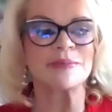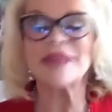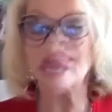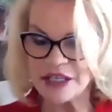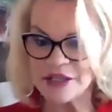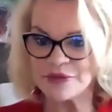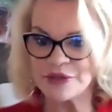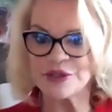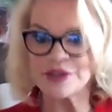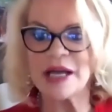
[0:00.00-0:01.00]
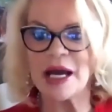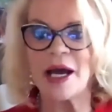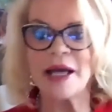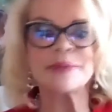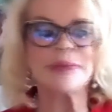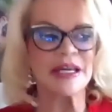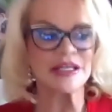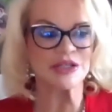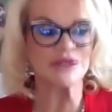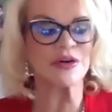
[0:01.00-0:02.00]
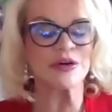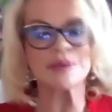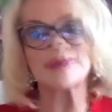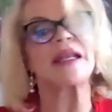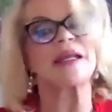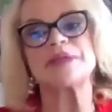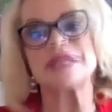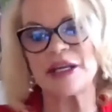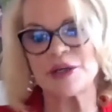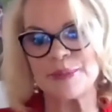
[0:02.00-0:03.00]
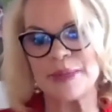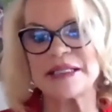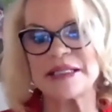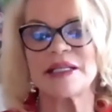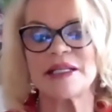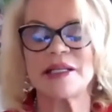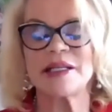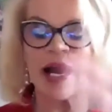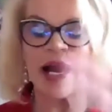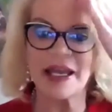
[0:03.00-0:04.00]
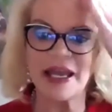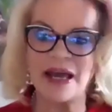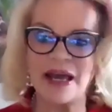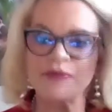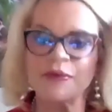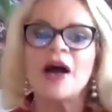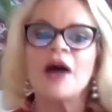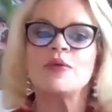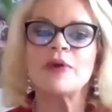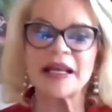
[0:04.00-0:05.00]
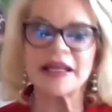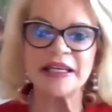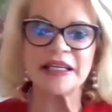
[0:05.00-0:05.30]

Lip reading: Thank you for your time. As you heard, my name is Sandra Benson. I have what I think